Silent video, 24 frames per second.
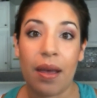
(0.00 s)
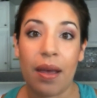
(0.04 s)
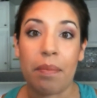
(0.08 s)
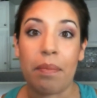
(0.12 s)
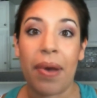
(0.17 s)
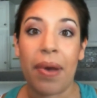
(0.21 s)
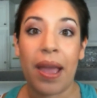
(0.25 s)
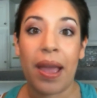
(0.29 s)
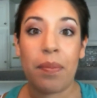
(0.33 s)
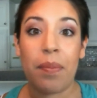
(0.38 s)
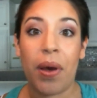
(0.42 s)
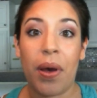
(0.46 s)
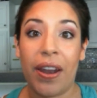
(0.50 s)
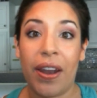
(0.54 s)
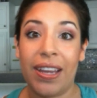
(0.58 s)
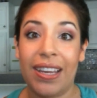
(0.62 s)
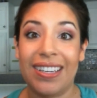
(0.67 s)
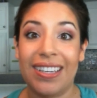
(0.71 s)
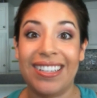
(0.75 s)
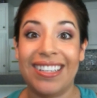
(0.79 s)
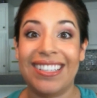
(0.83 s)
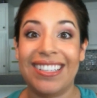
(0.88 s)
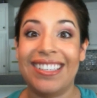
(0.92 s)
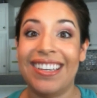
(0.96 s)
my body
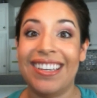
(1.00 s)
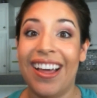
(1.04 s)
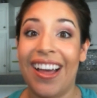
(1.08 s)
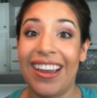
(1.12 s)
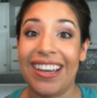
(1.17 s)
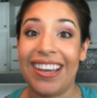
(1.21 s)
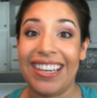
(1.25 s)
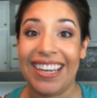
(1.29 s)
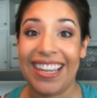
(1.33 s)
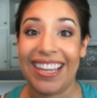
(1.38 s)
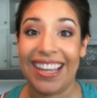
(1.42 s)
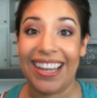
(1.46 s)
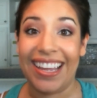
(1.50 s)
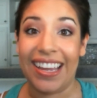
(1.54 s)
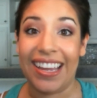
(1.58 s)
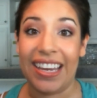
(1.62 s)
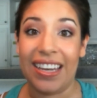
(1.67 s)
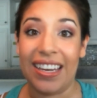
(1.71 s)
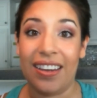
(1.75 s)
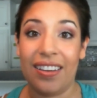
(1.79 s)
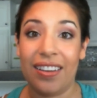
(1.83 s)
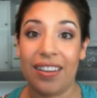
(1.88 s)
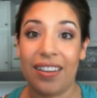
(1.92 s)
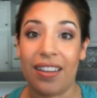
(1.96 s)
does not
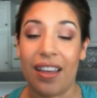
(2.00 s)
need